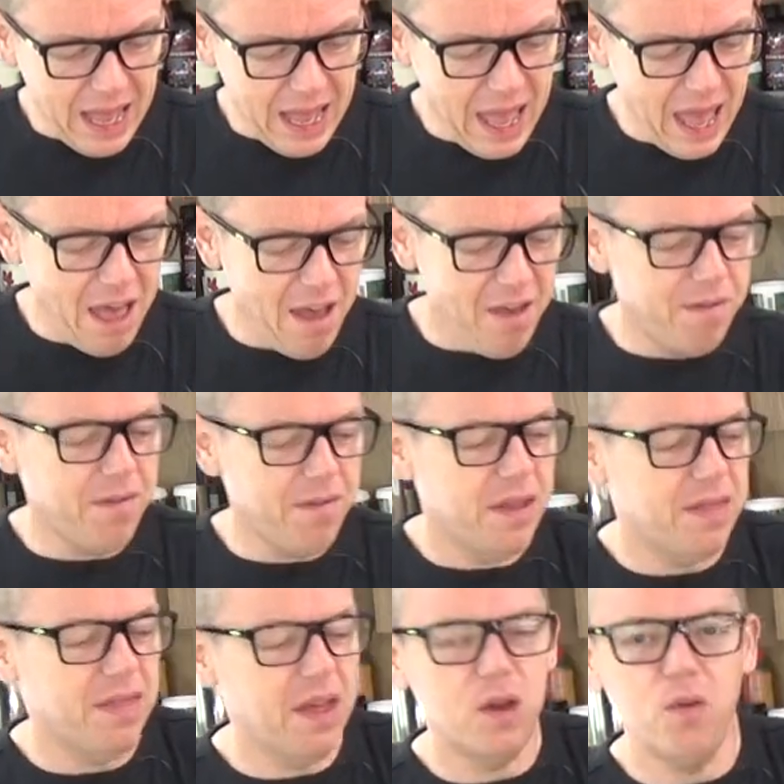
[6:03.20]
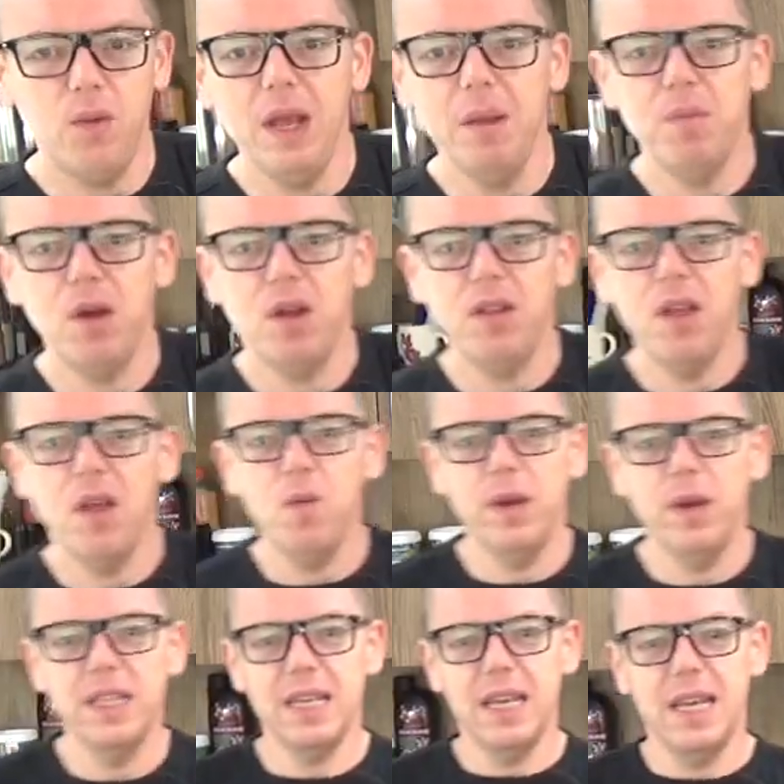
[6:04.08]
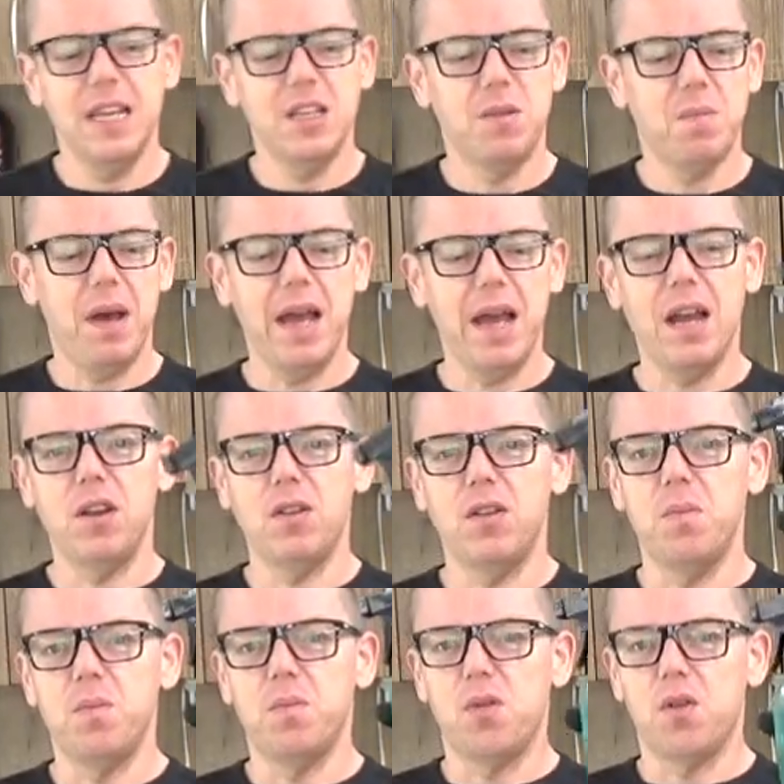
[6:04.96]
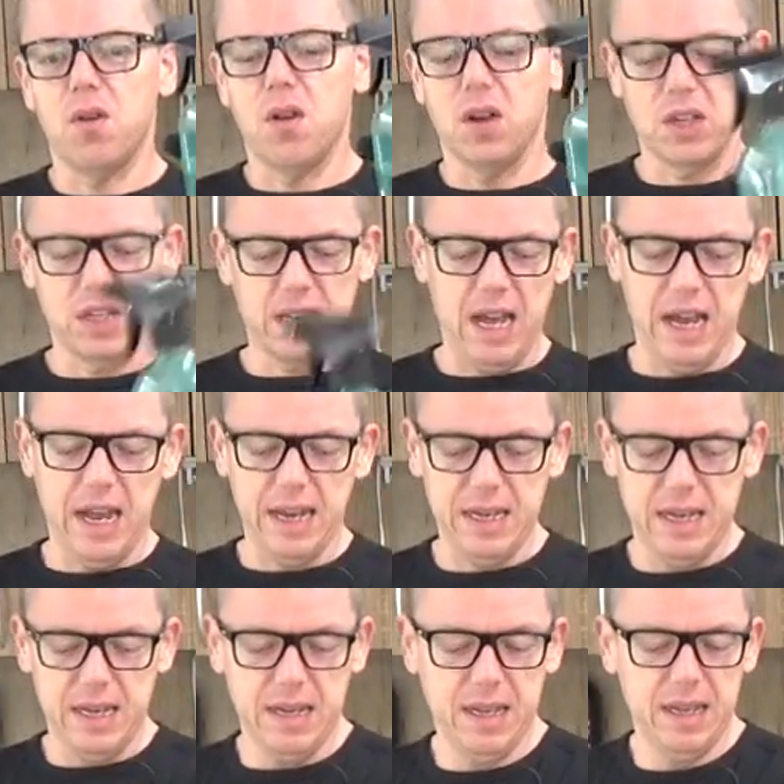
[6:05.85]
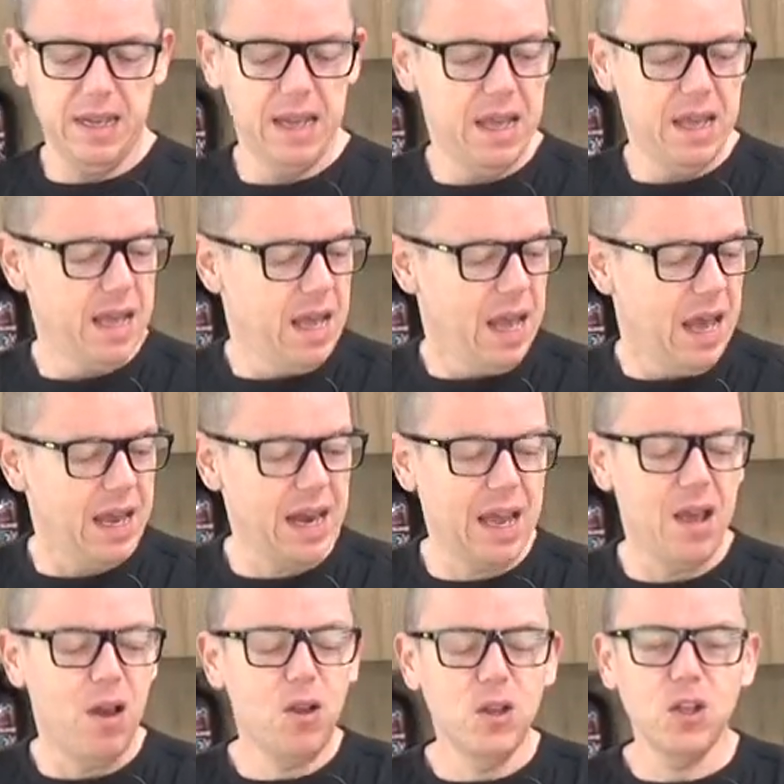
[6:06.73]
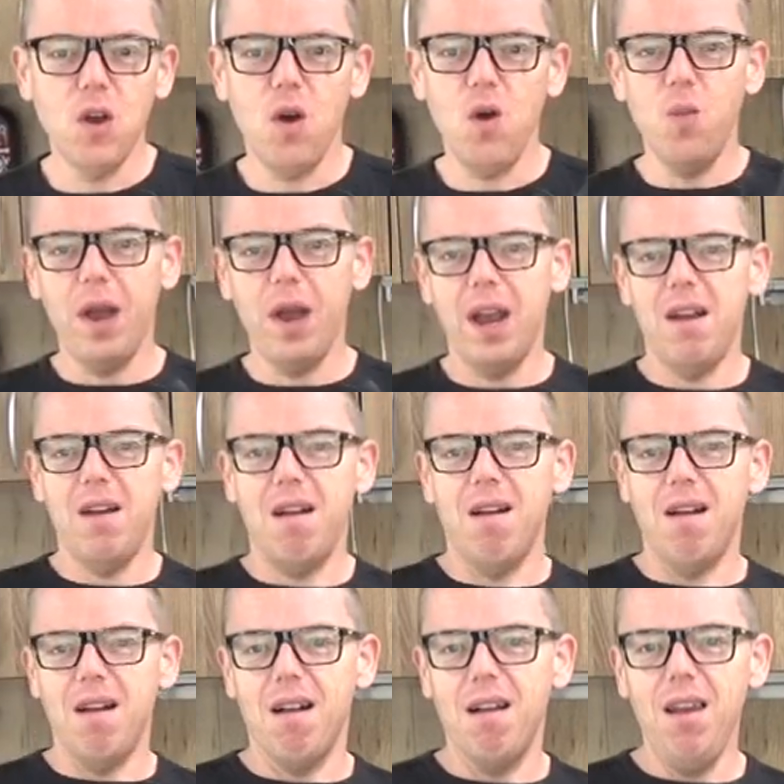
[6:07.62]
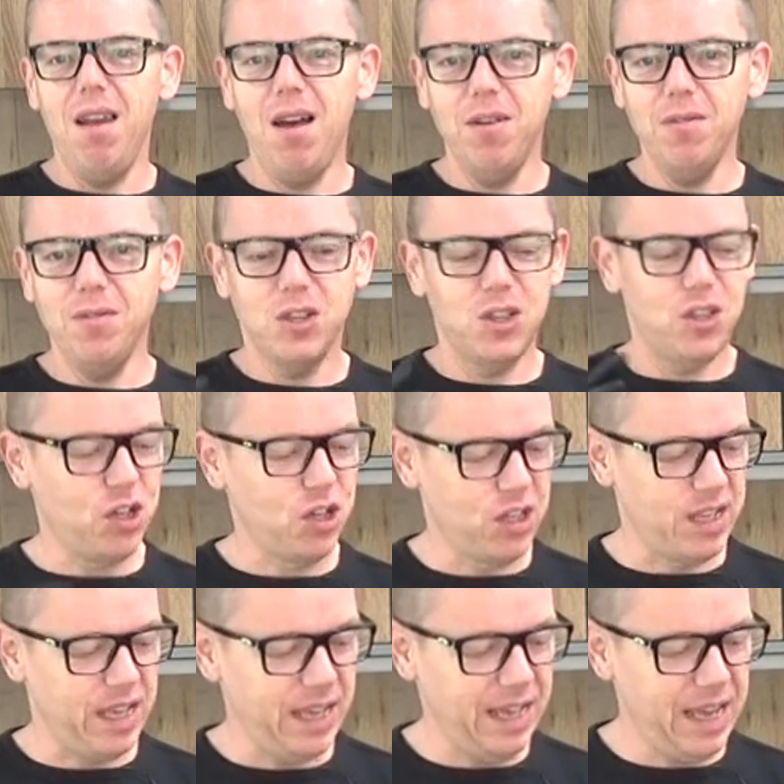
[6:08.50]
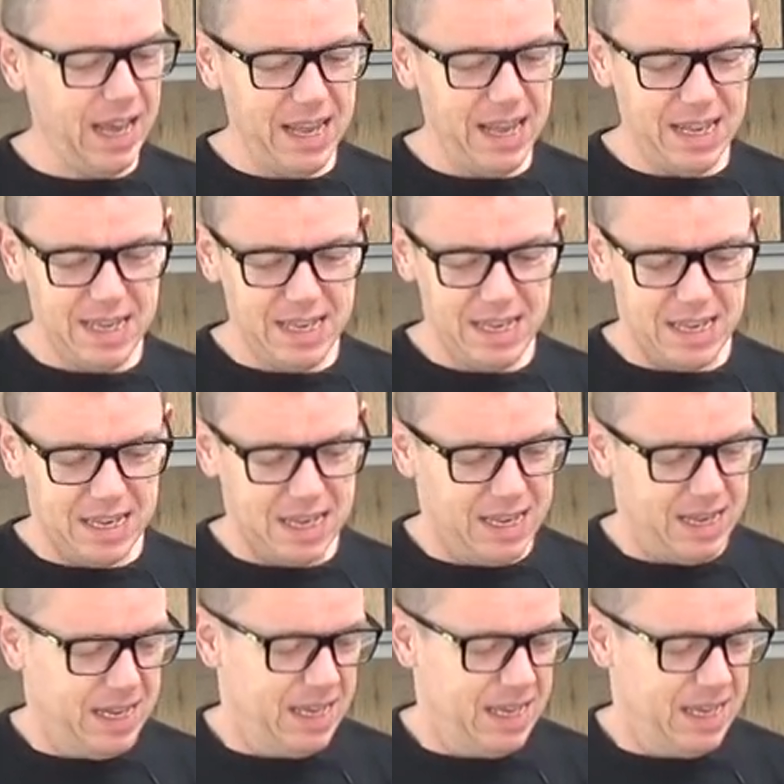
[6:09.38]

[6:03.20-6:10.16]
I have the green bubble, which is my hydrogen peroxide. And I also wear gloves just in case.